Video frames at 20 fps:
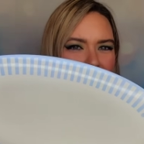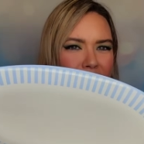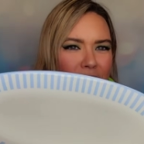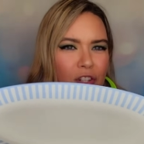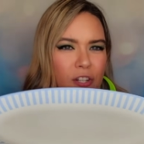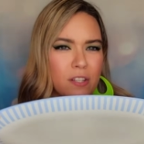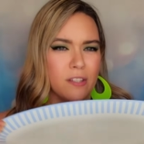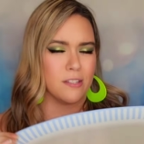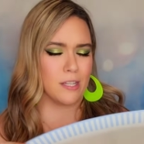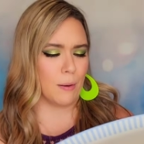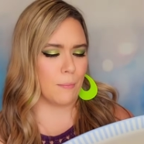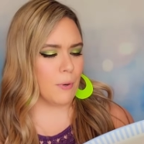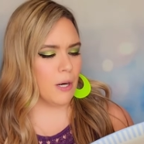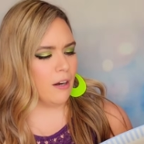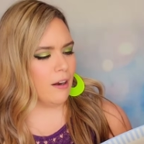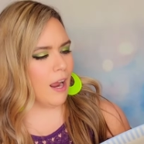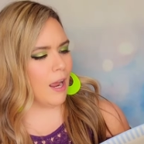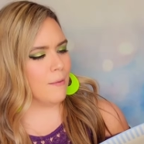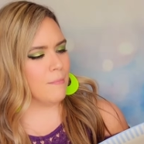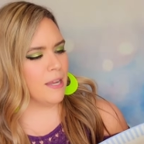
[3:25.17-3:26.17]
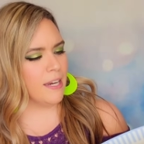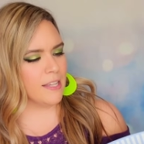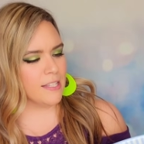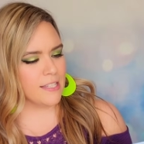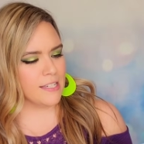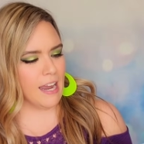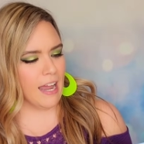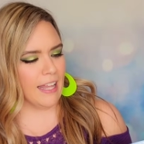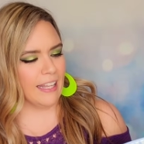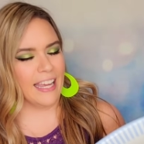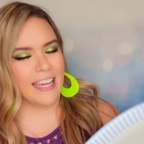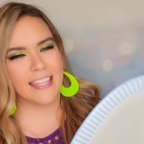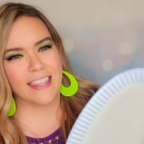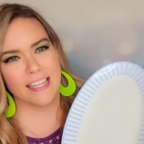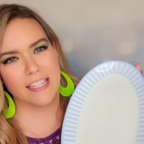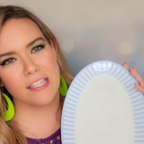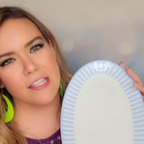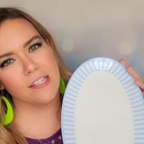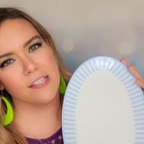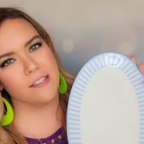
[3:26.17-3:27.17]
of just summer. I mean, it's not like
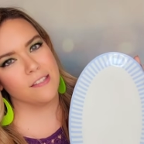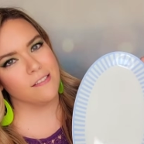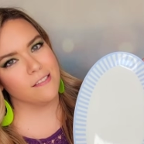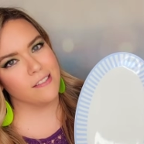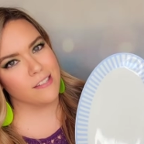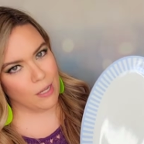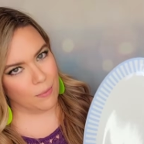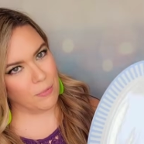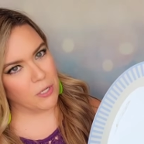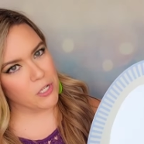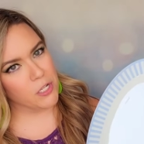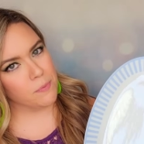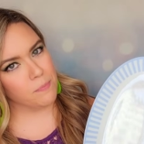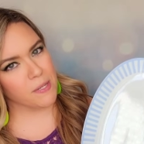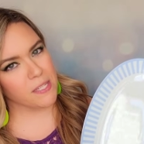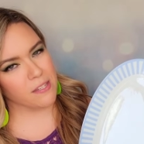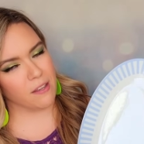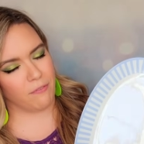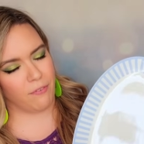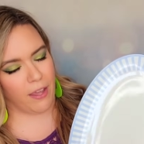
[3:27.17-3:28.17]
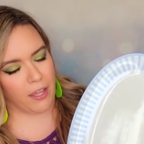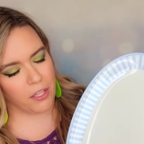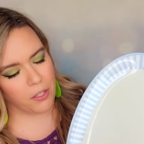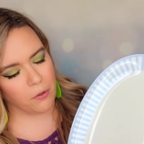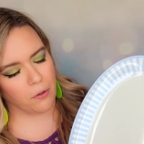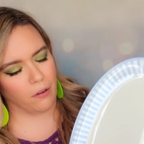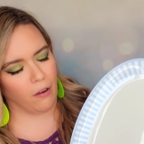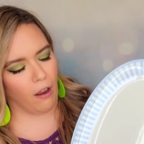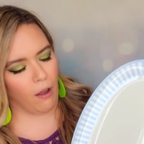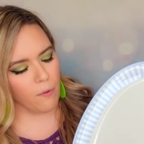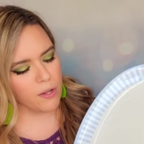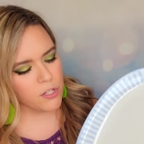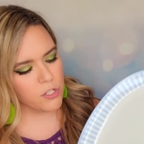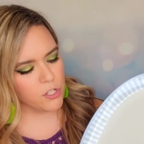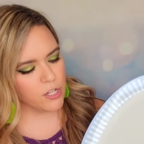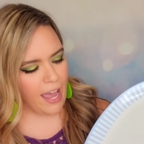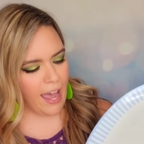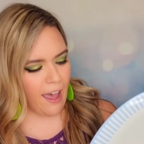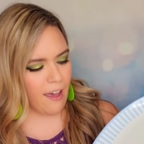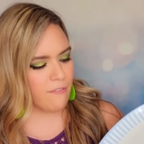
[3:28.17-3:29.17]
this is summer specific. You can always
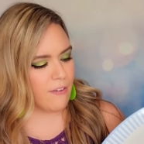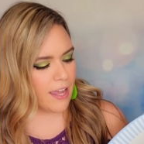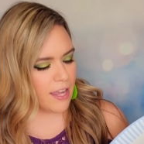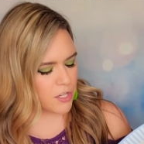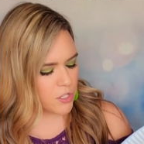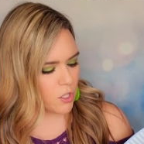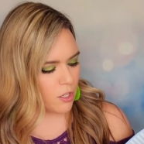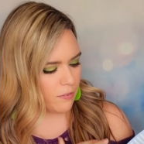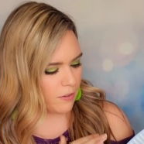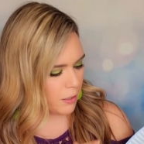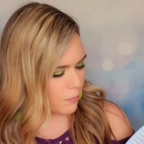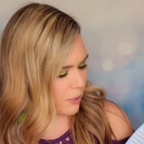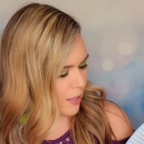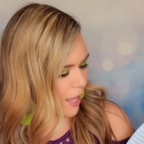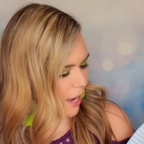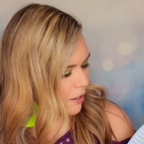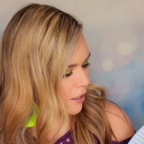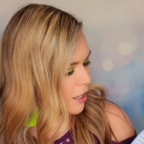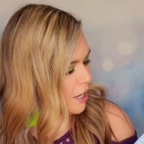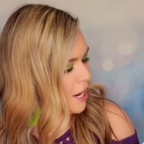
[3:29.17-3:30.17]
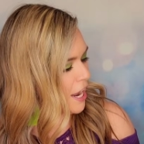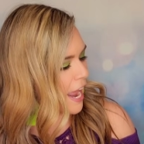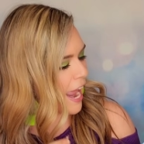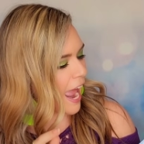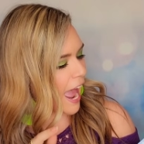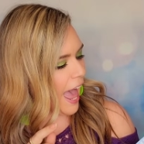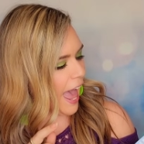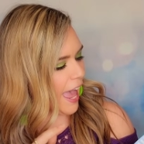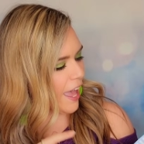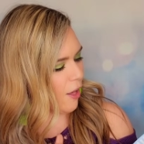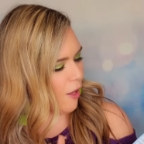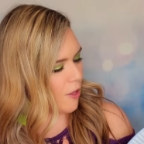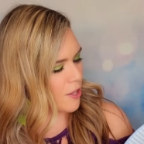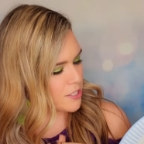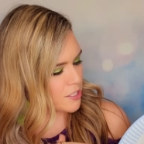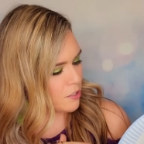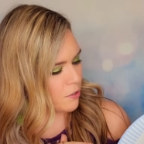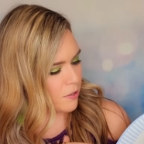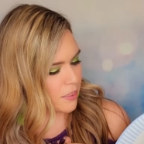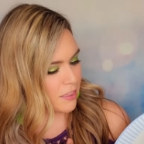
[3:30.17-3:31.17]
have a serving platter. I
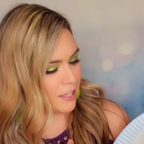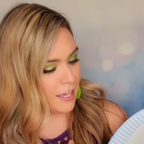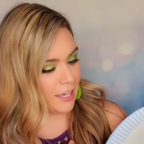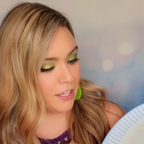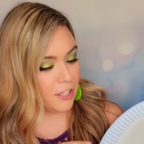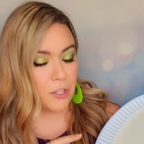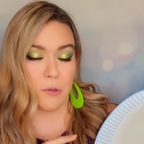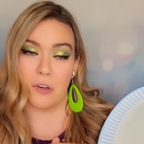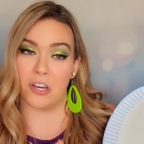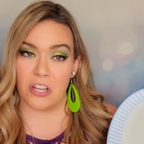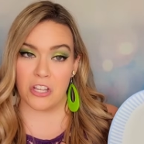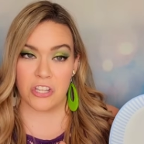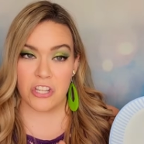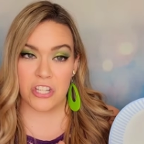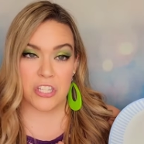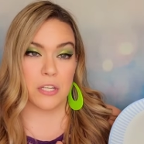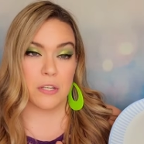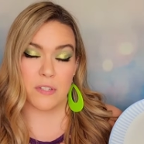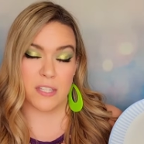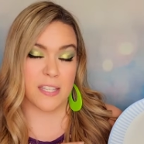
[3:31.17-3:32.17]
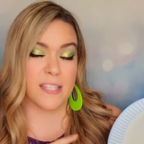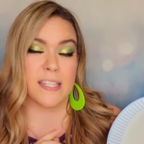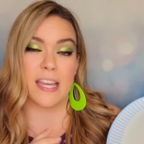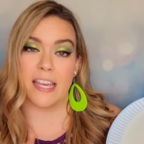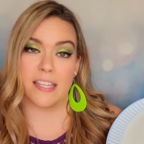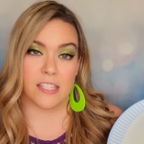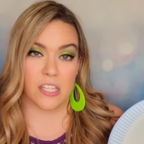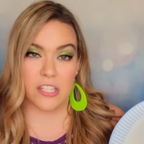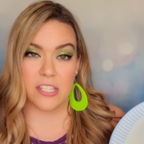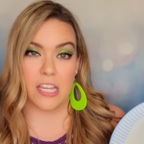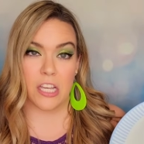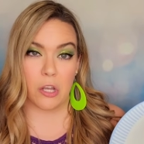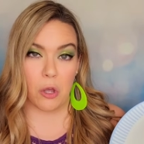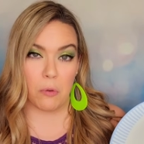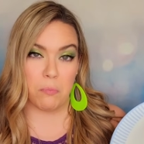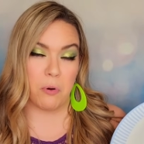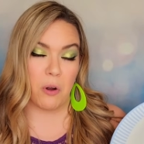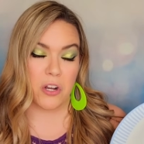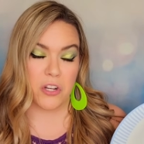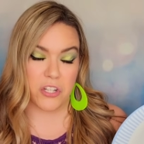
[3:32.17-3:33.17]
also think you could just use this as a single
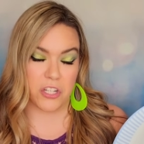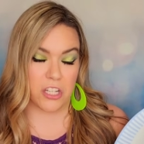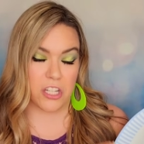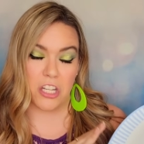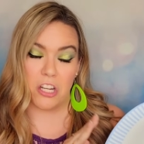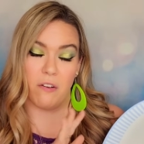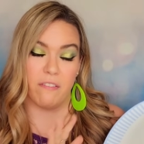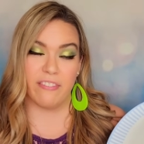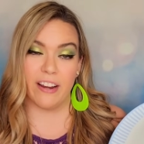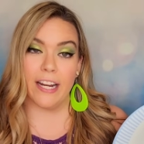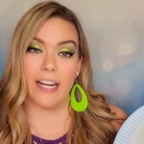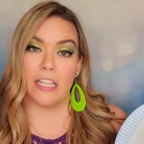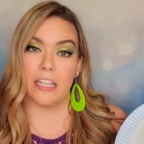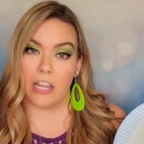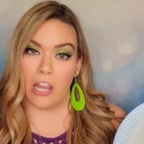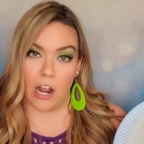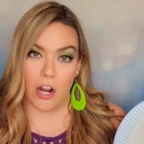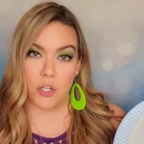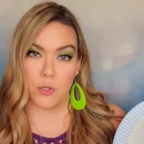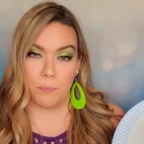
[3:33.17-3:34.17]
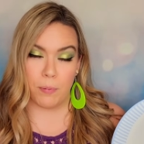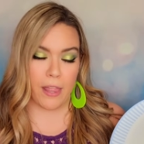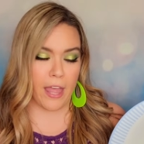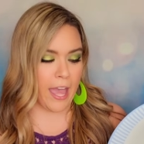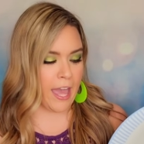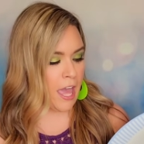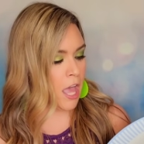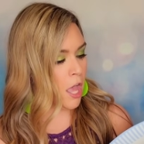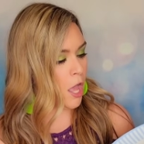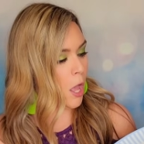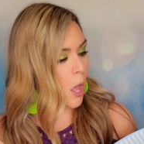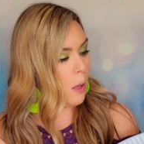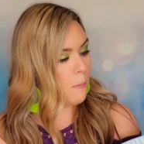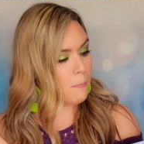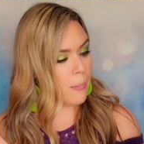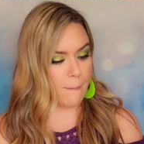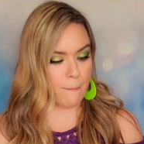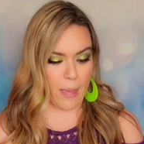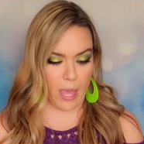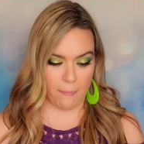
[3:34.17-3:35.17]
portion, very large plate.
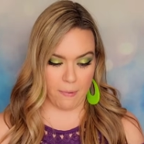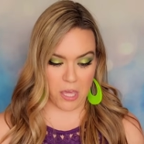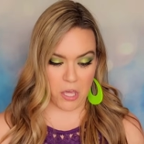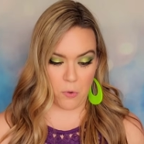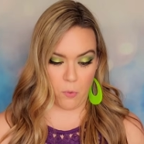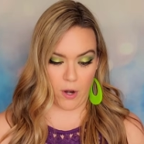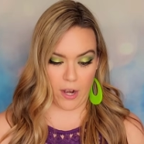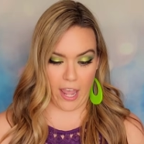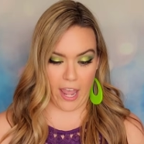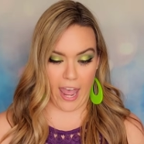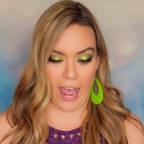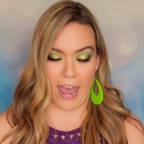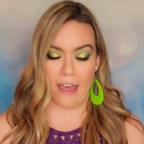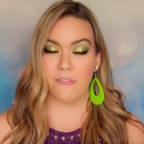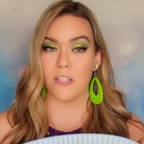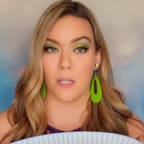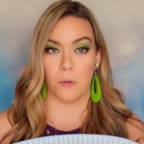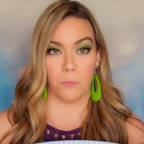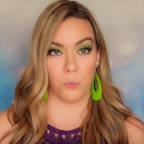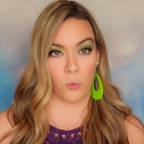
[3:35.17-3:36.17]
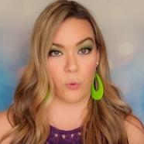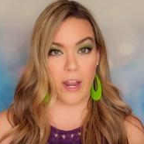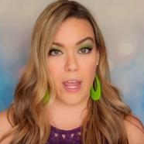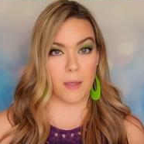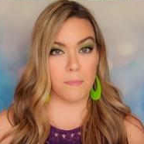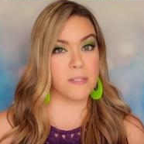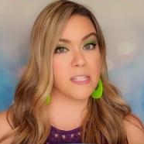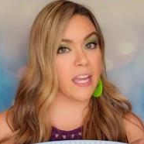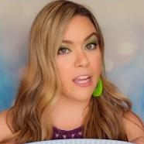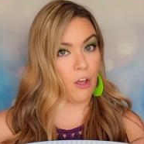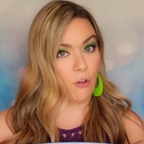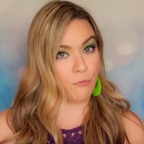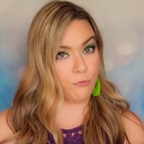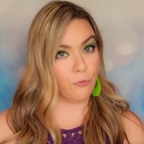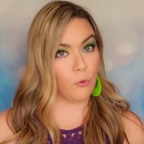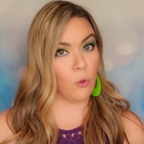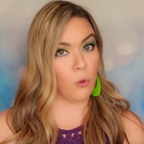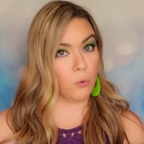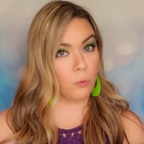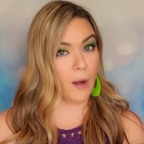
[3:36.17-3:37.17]
But maybe you wanna have some ribs, like a
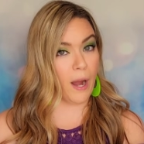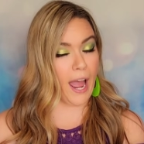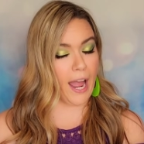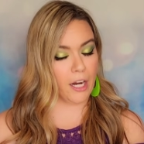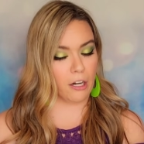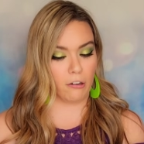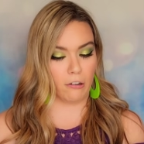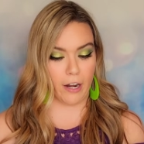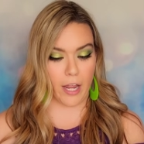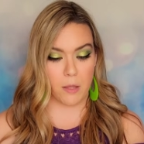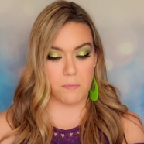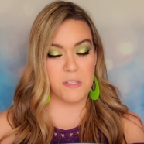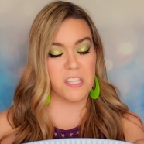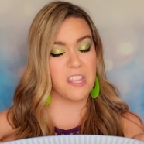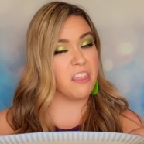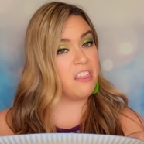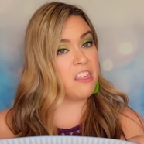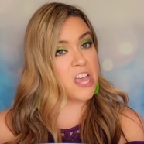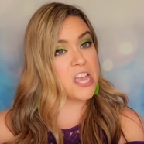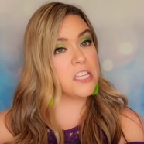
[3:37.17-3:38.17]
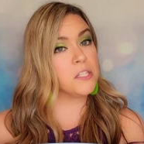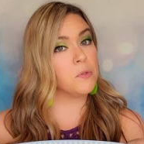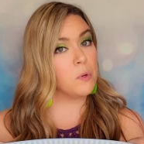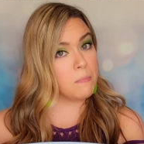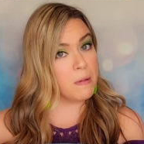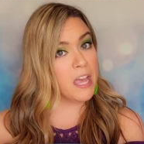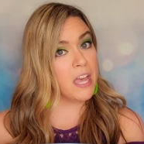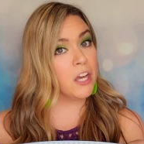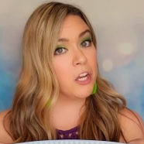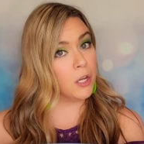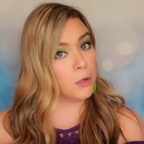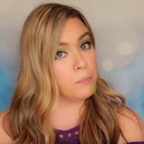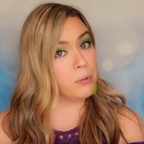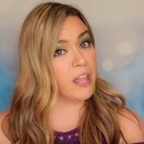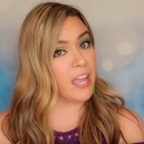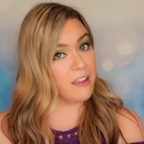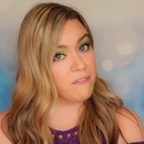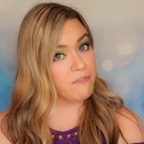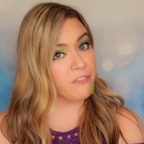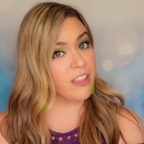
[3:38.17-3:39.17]
full rack of ribs. This would be a good
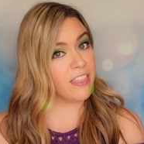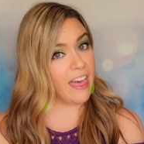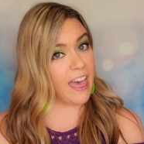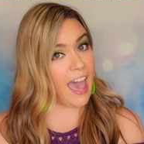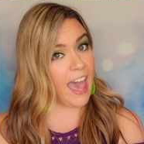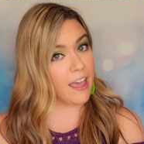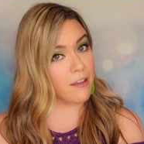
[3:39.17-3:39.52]
plate for that.